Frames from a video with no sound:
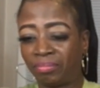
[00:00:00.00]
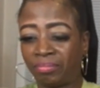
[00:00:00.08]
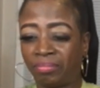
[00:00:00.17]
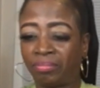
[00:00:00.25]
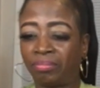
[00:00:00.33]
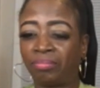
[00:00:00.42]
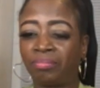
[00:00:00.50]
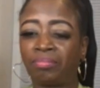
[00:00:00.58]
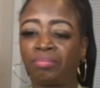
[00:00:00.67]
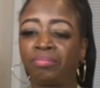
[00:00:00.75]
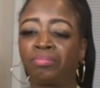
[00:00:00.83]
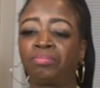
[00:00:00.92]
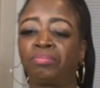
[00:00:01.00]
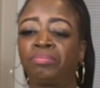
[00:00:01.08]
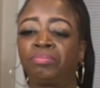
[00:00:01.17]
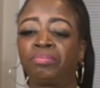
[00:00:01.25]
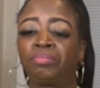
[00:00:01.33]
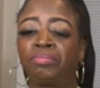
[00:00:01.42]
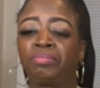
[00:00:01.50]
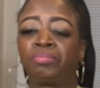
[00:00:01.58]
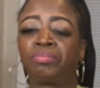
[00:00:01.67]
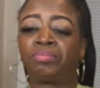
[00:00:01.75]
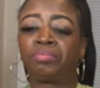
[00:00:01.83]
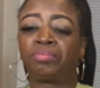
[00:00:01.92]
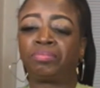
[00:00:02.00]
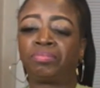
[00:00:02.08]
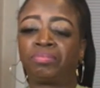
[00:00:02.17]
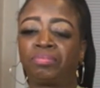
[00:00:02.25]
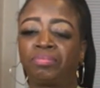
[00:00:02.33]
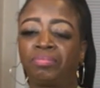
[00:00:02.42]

(not speaking)